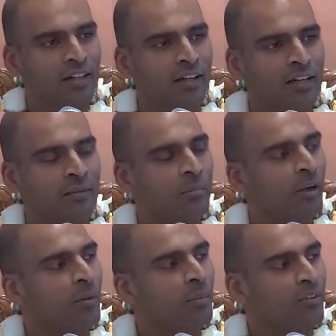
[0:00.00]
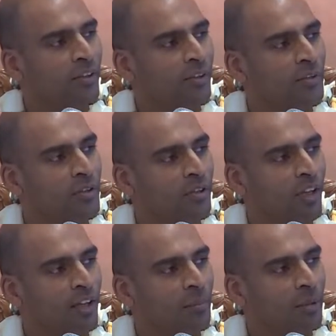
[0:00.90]
And Prabhupada said, you should
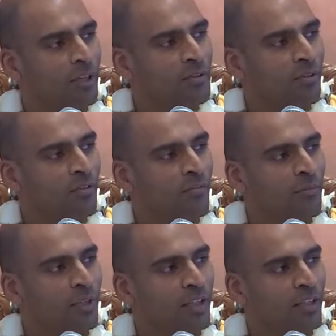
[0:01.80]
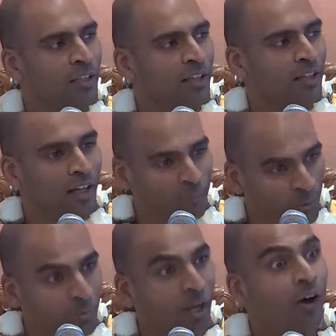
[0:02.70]
take a picture of me and I'll
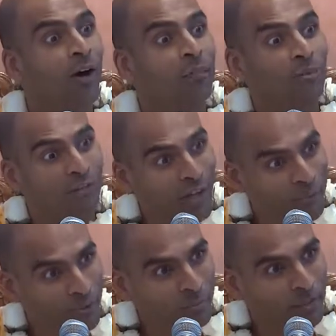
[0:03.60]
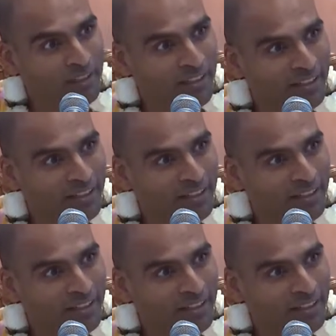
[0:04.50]
put my arms around the money